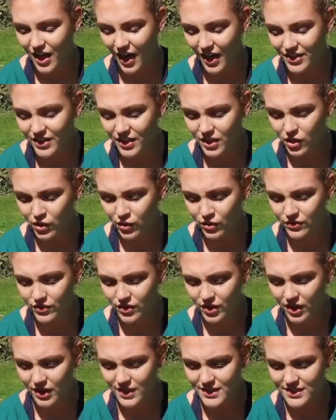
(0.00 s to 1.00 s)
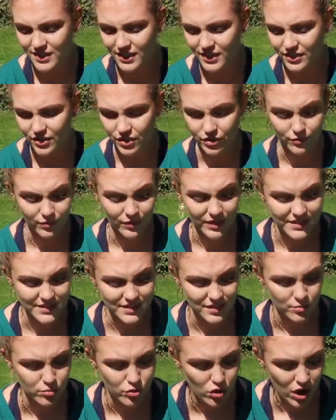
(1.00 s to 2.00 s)
I think a lot of you guys think that the
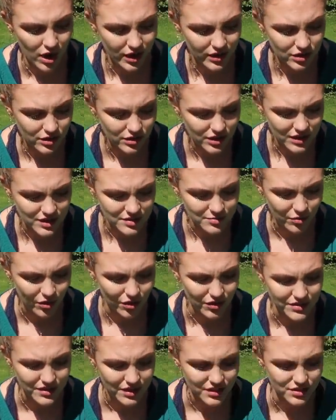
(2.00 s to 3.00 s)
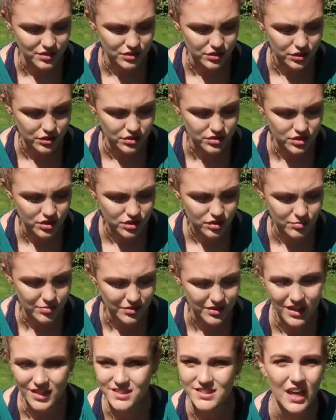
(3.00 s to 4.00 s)
reason I'm not at uni is because I do YouTube,
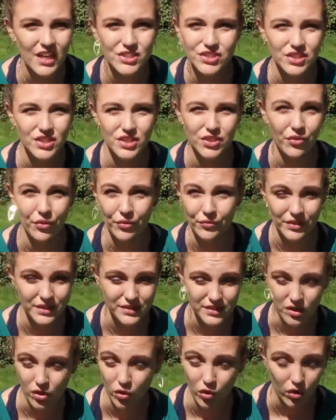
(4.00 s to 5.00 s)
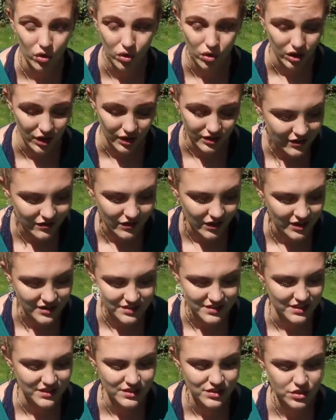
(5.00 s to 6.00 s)
and that's actually not the reason at all. If I
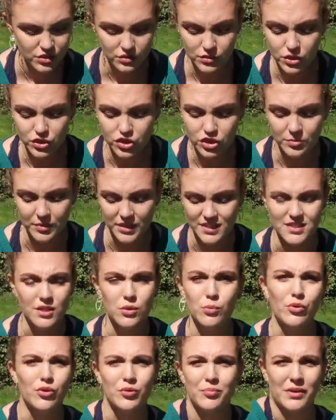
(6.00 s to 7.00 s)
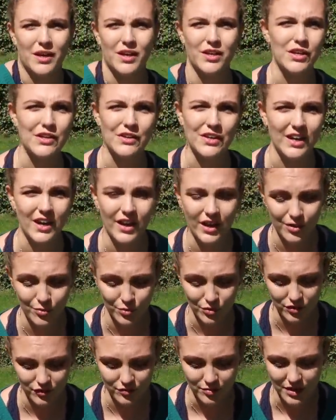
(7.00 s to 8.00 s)
didn't do YouTube, I still wouldn't be at uni. Like, it
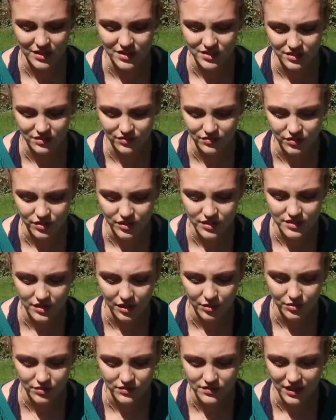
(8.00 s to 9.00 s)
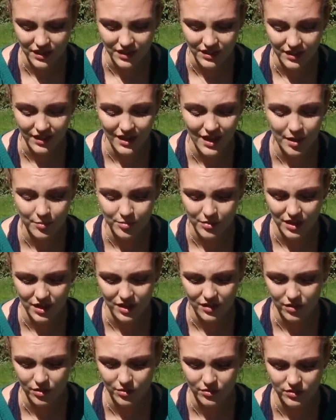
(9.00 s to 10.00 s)
wouldn't have made a difference. I would have taken a gap
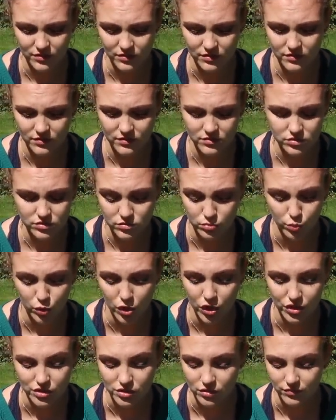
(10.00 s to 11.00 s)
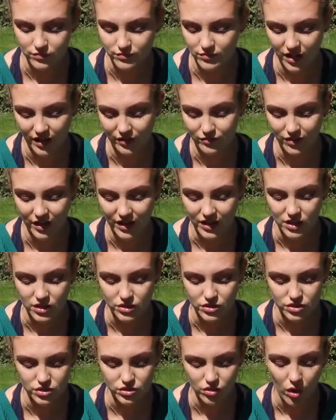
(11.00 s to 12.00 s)
year. I would have worked a like regular
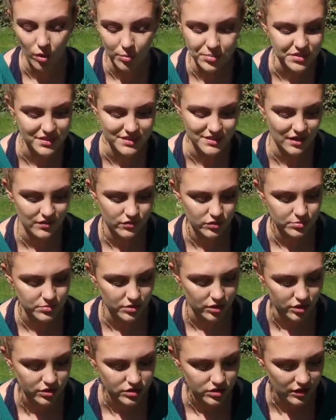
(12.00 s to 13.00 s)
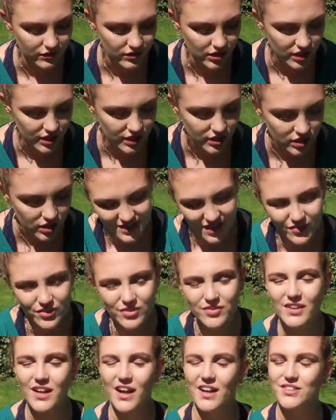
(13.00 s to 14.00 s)
job to save up to go traveling.
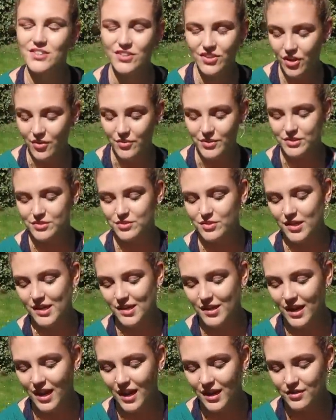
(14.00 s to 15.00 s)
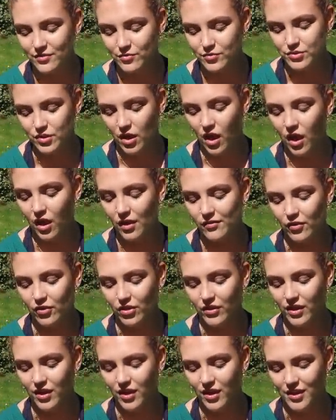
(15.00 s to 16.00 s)
It kind of was half on
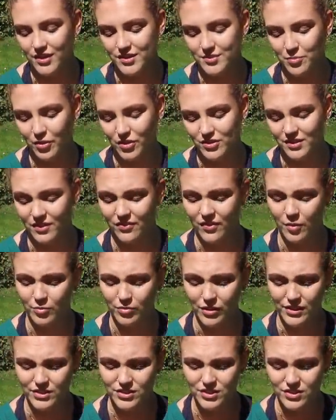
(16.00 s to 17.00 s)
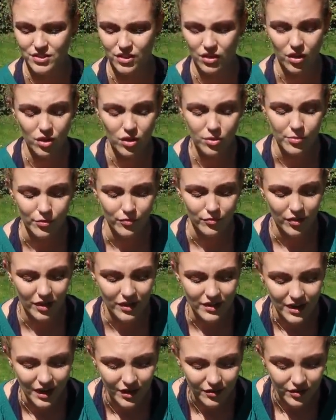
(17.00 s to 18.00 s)
the cards because I felt pressured to go, but
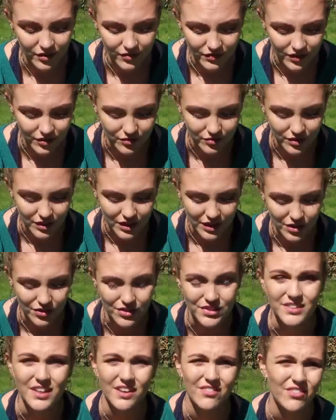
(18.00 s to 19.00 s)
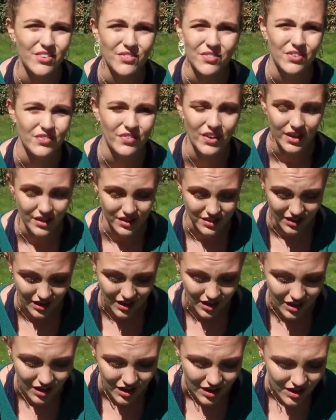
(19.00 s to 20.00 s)
right now I feel really content with the fact
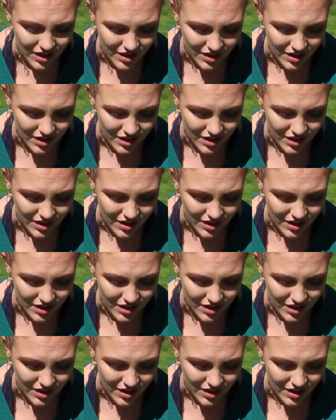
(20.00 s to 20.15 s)
that